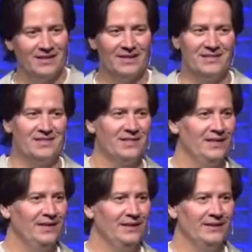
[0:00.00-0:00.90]
Let's,
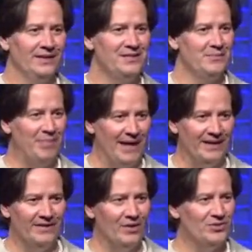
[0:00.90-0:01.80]
let's
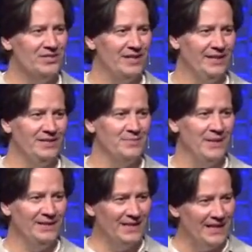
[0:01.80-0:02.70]
abandon those things.
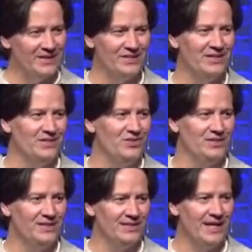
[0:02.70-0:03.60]
Make that
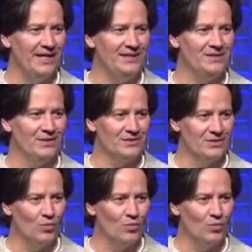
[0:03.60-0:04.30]
decision today to, to